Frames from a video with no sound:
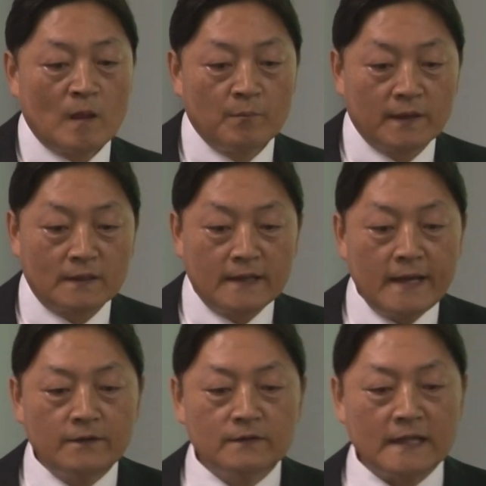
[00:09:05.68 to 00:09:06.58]
But
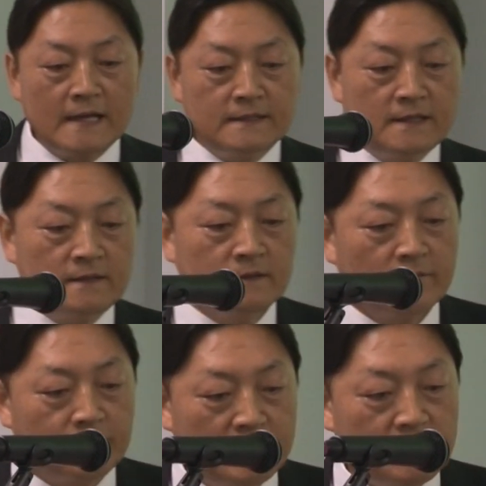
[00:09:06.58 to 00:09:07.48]
later in
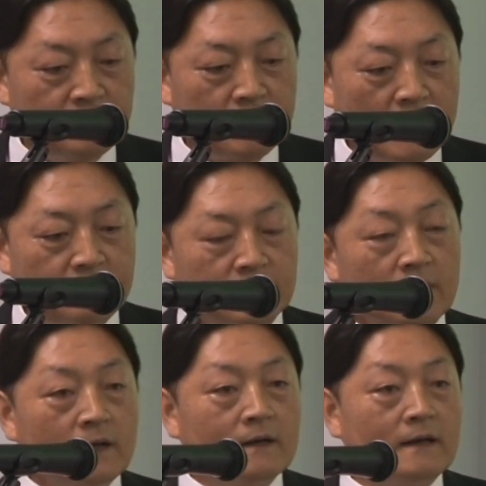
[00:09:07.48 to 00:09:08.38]
1955,
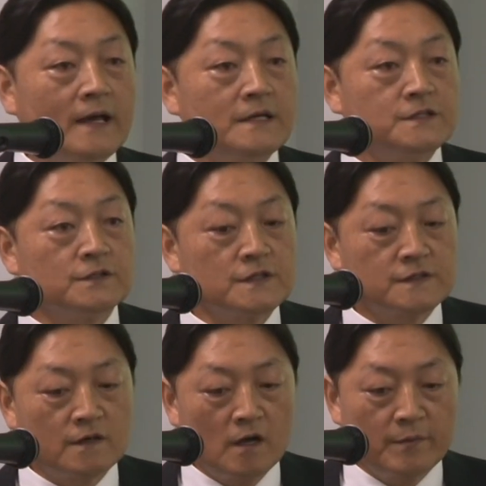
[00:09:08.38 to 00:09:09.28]
Lashy
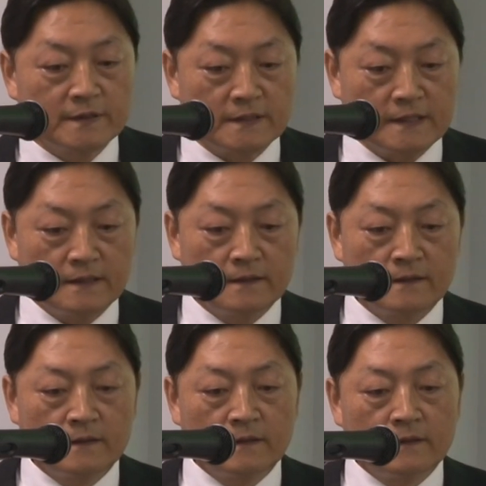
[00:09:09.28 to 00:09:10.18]
discovered it,
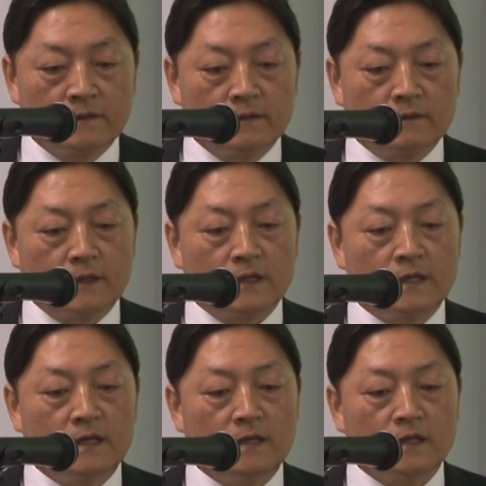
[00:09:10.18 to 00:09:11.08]
that
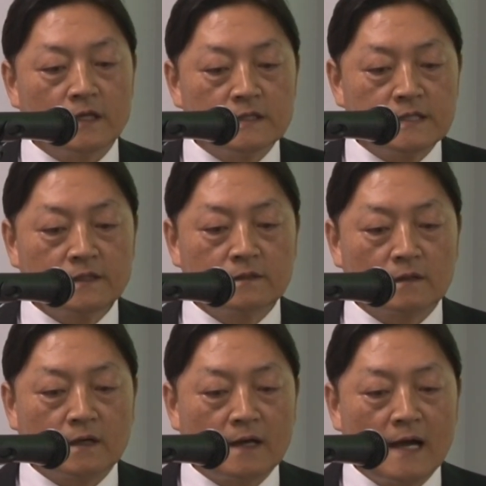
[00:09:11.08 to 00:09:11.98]
he injected
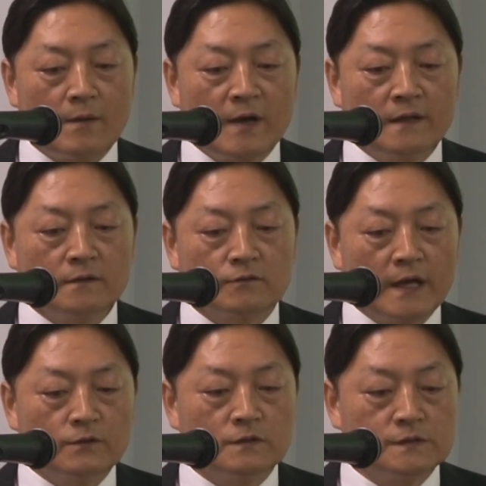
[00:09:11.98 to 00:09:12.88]
the carmine
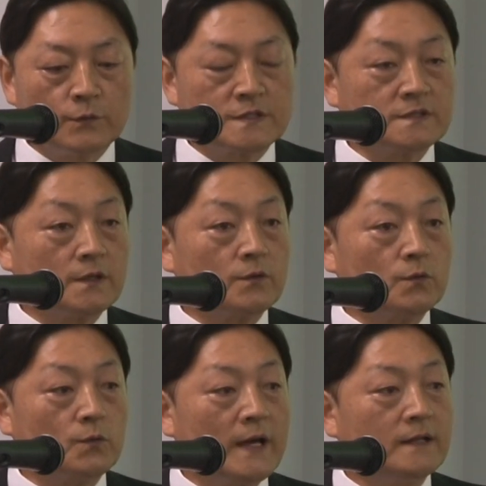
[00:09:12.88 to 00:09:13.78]
granules, which is a
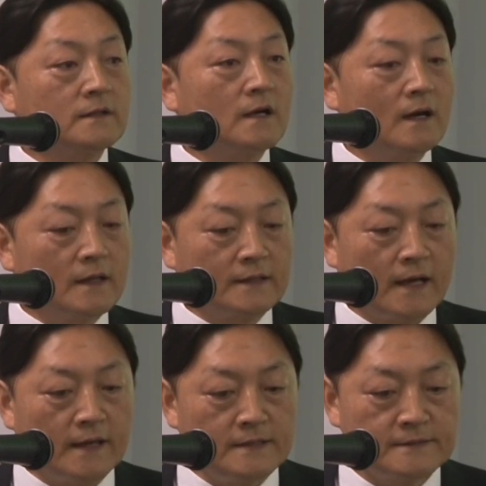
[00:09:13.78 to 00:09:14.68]
red color
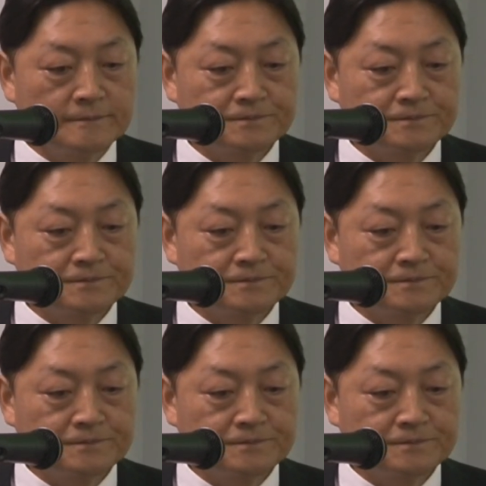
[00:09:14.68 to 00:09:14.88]
dyes,